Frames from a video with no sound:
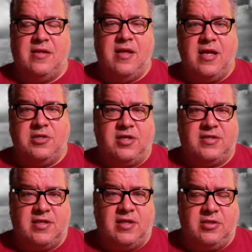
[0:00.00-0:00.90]
in
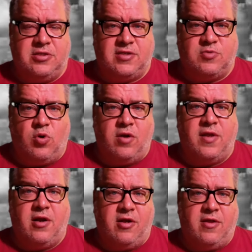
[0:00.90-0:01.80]
just war
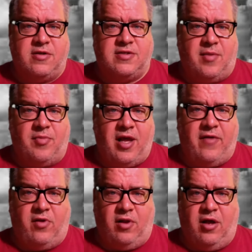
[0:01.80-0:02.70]
theory, there's some
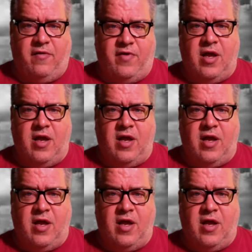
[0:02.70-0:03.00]
level of